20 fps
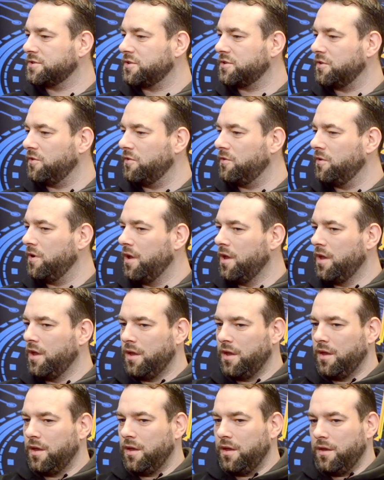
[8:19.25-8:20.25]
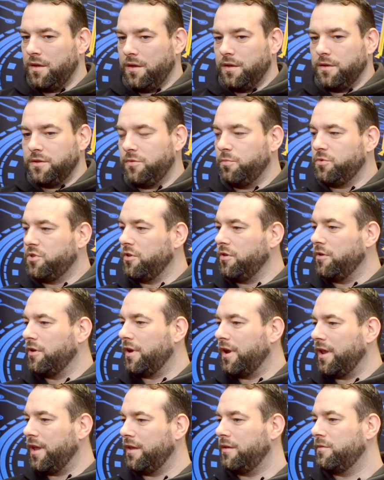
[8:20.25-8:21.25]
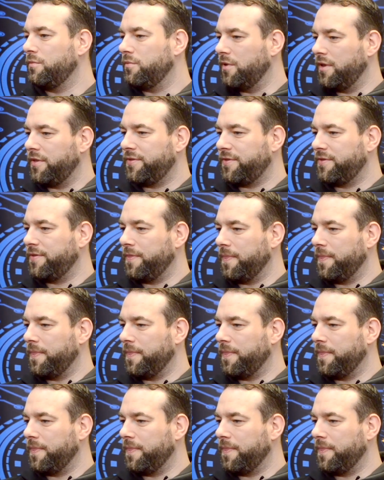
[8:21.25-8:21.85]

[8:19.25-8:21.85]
So do you agree with